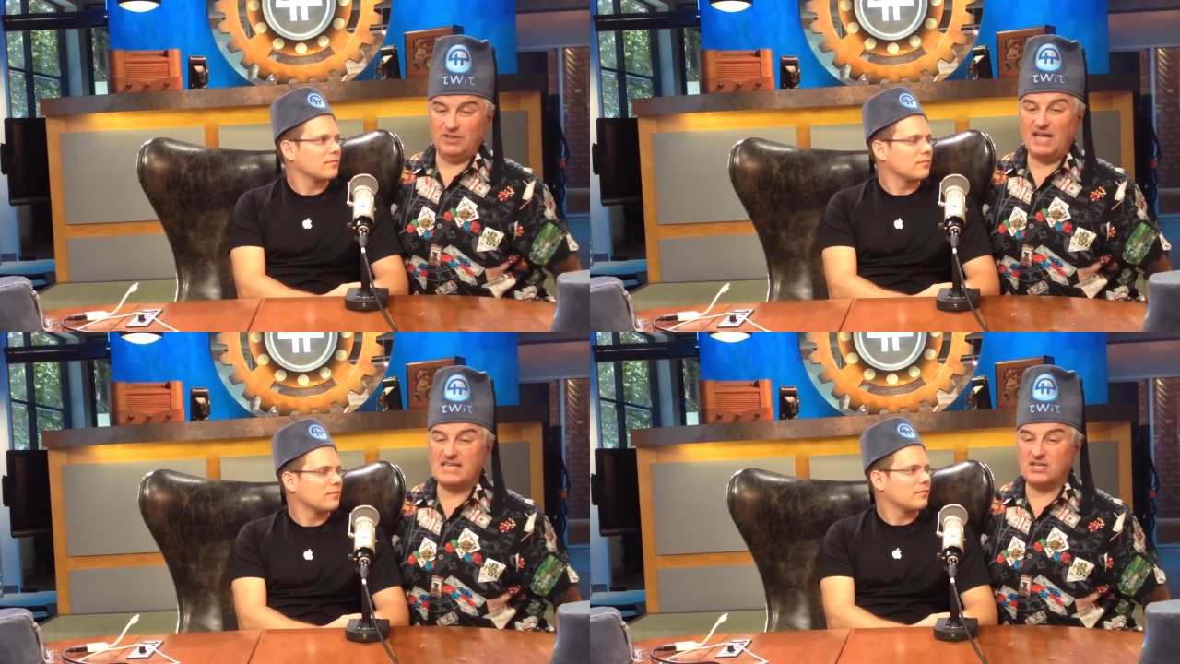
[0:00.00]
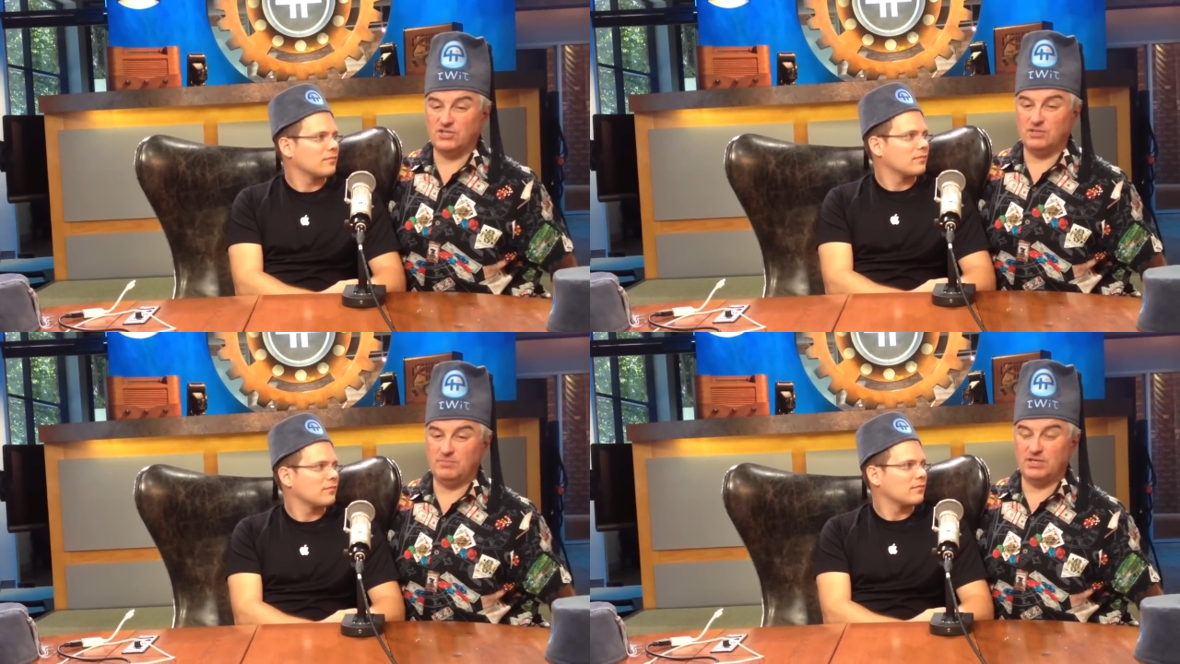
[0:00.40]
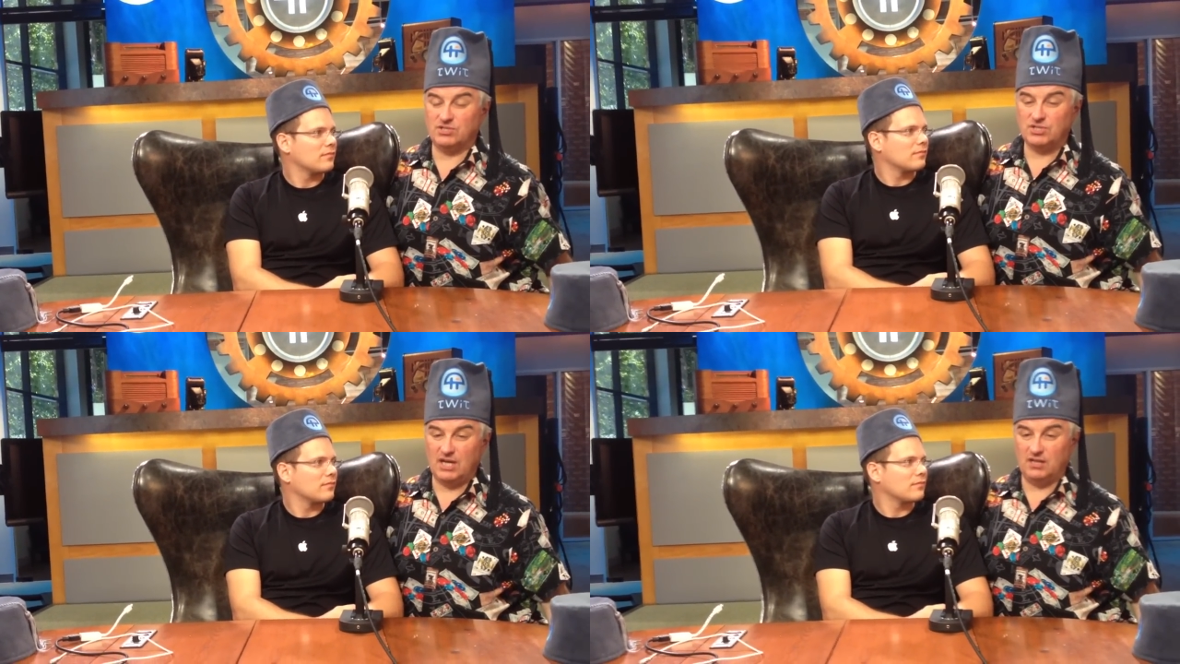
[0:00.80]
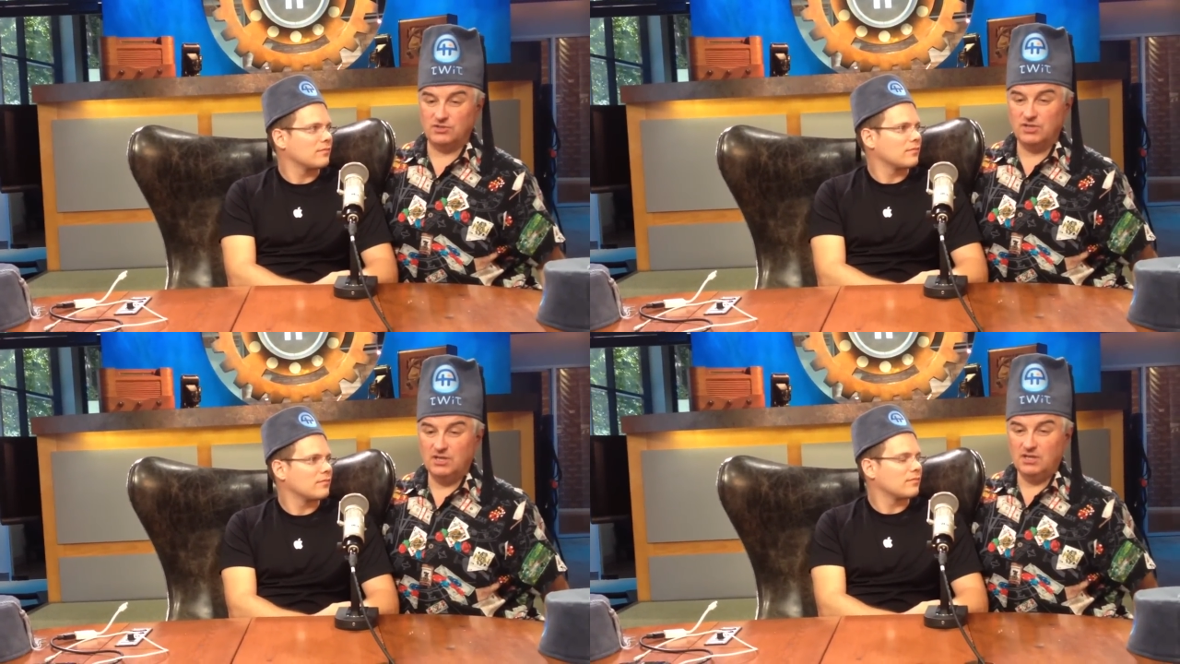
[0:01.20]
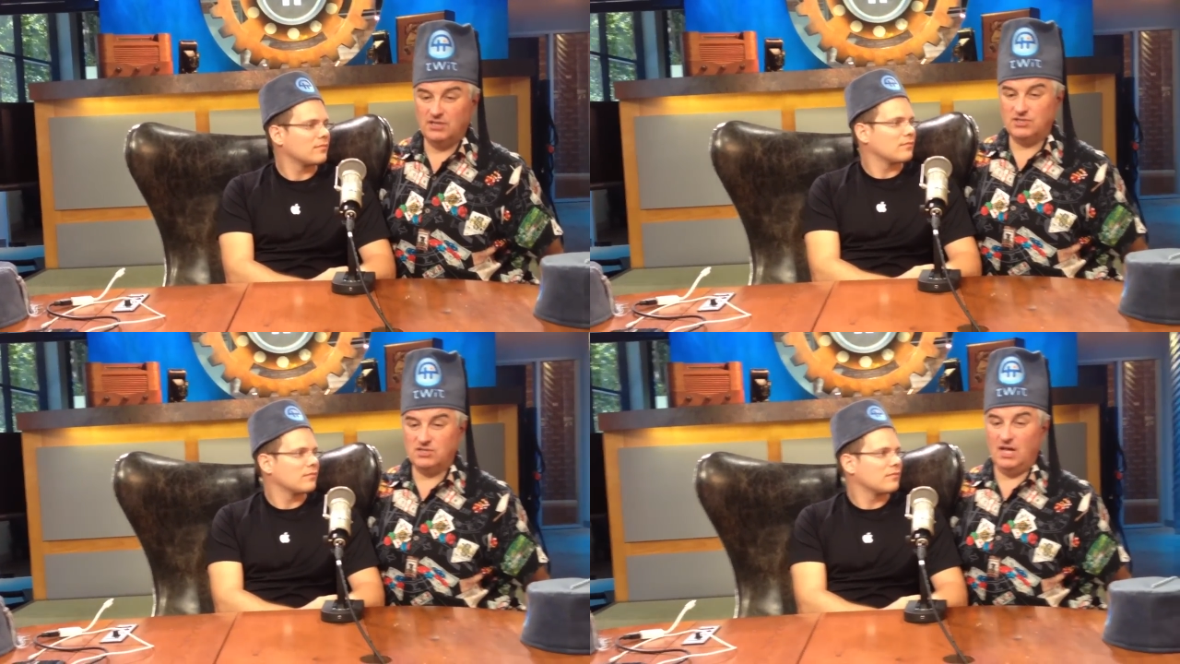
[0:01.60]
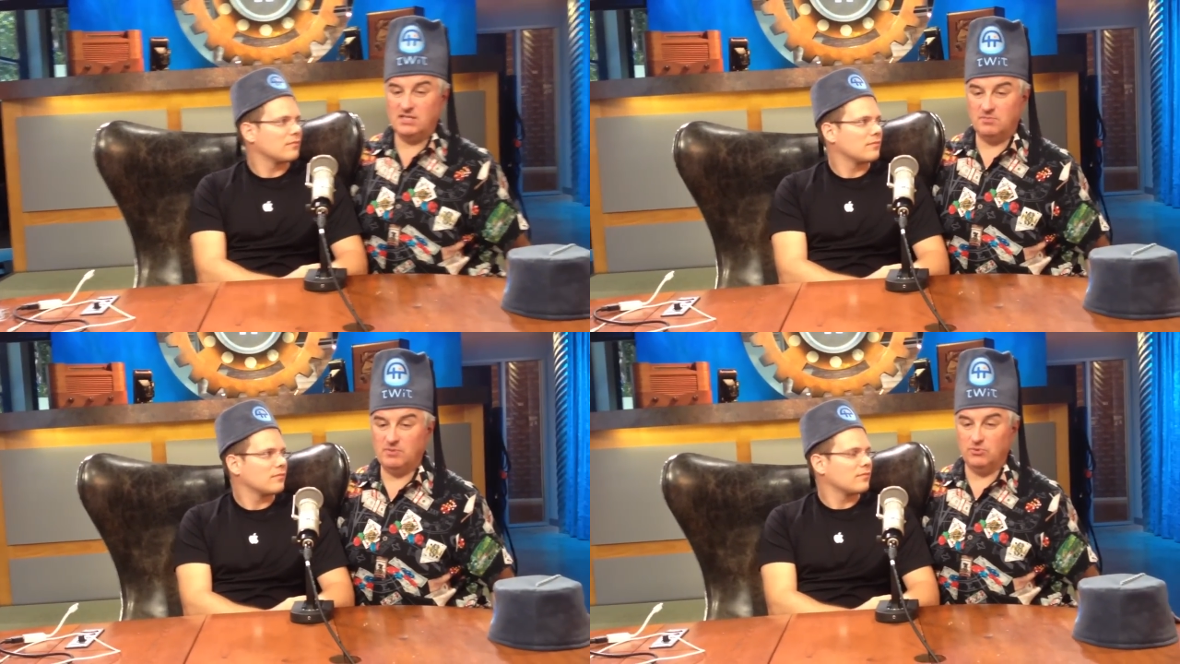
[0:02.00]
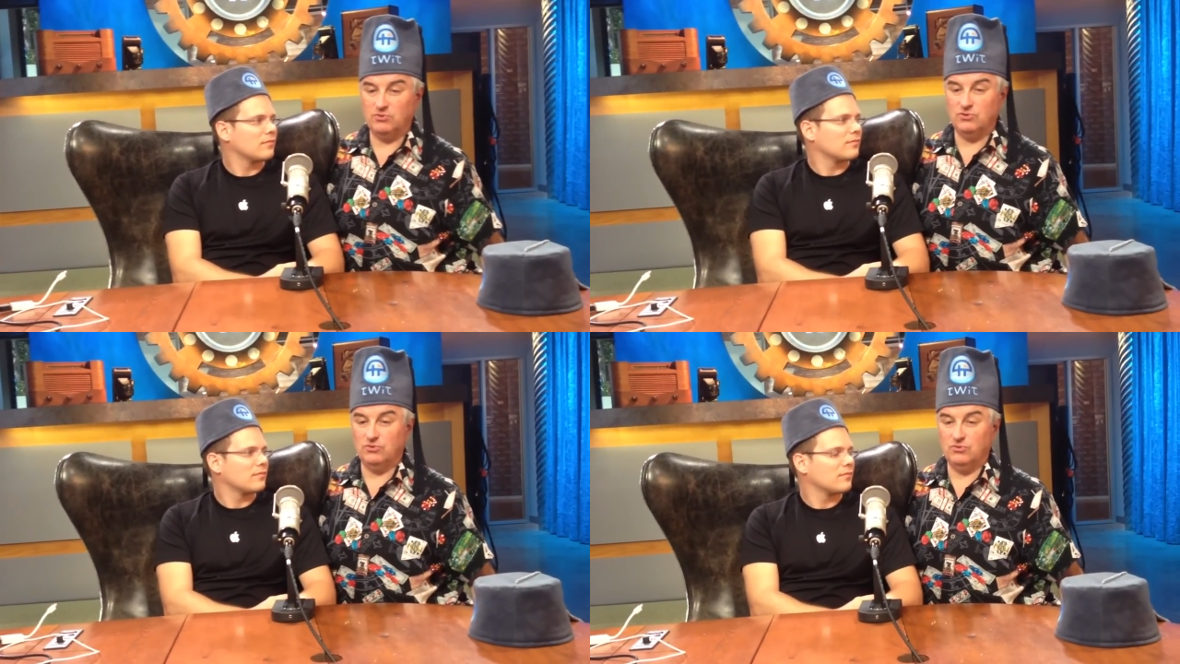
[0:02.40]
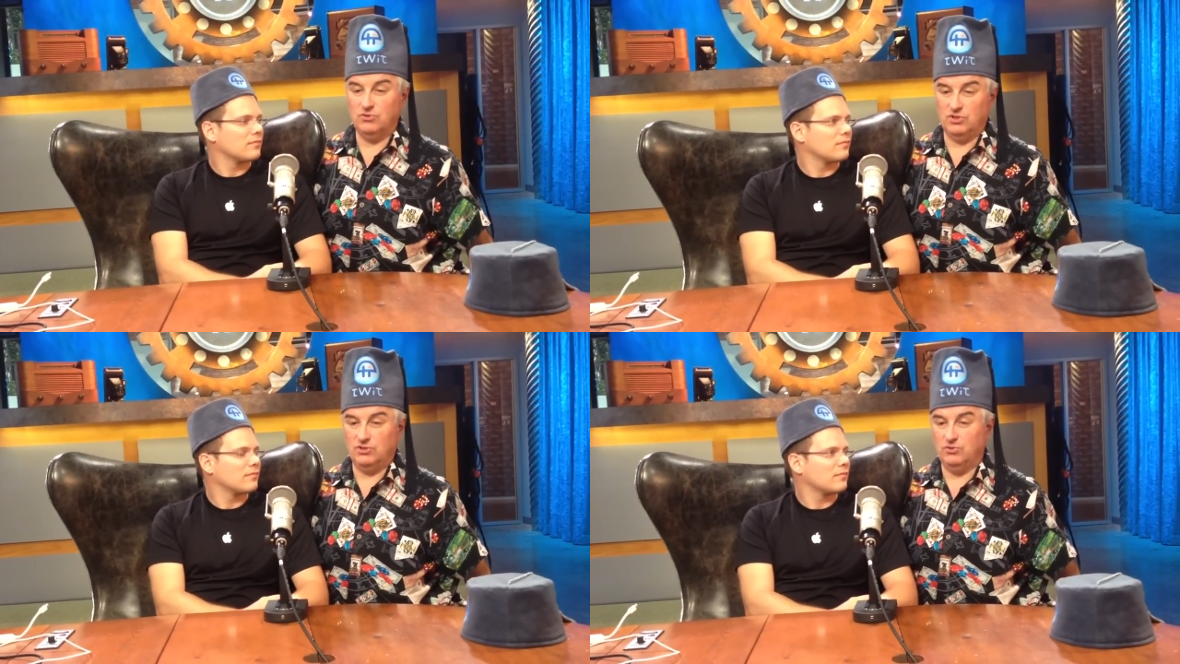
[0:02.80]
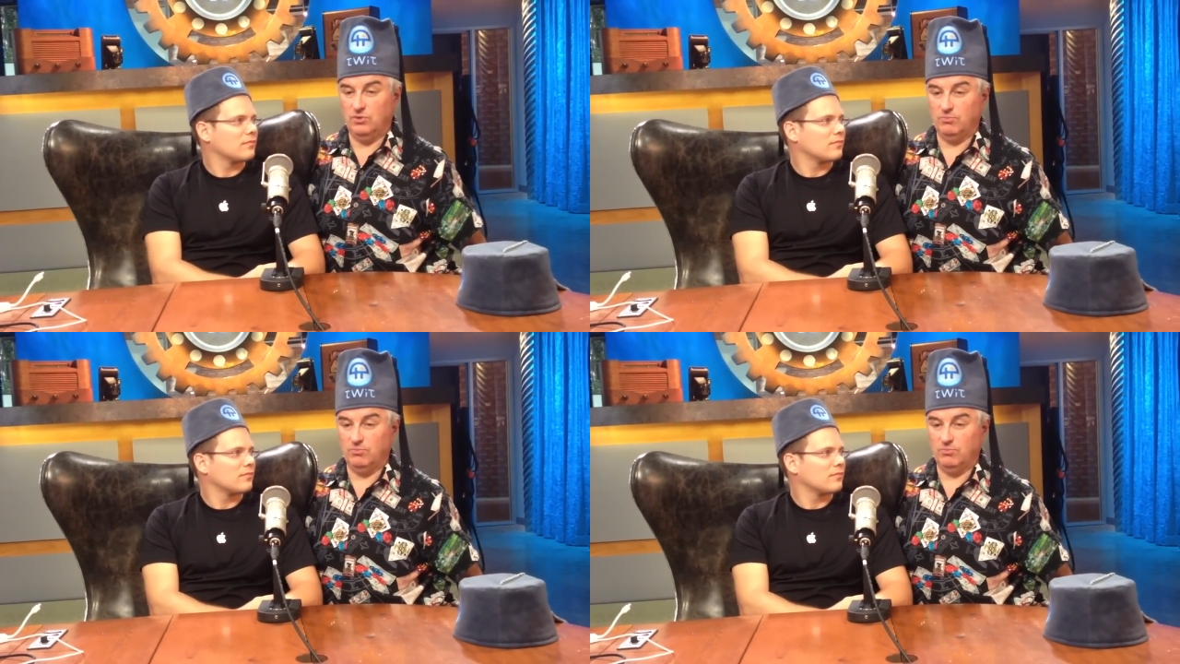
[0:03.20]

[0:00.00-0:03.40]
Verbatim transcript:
Speaker 1: and that's actually the biggest challenge because there's lots of people who do who could do a